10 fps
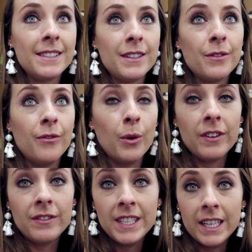It's
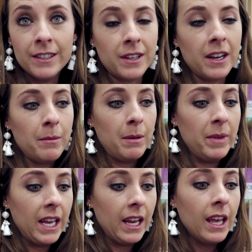4.15. I just got out of my
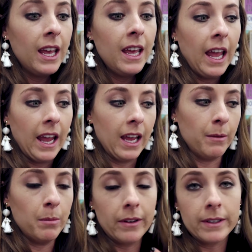meeting
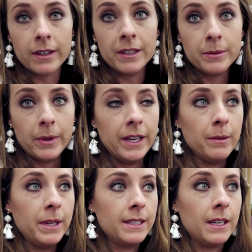and my brother is on his way
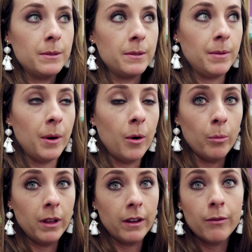here because I was supposed to be
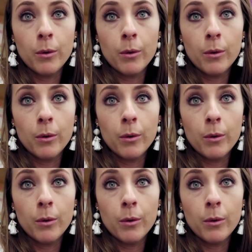home at like